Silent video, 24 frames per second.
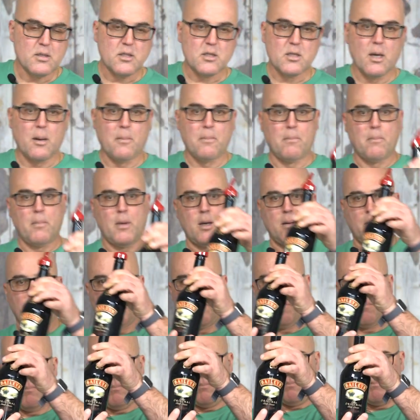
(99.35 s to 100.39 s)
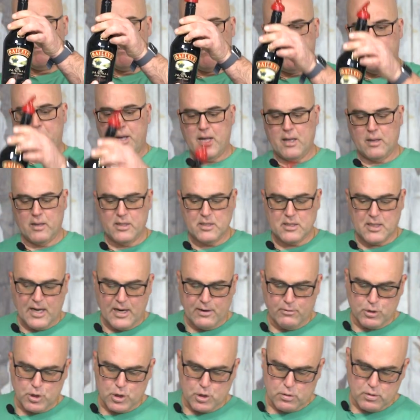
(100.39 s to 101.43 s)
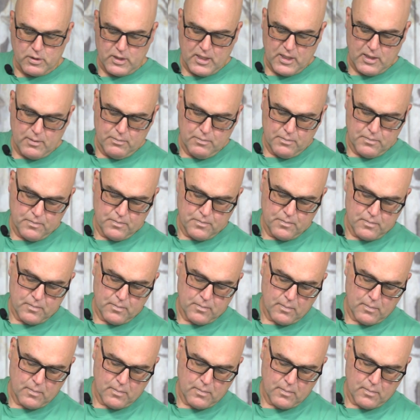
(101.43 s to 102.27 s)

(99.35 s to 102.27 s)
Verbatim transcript: Some Bailey's Irish cream,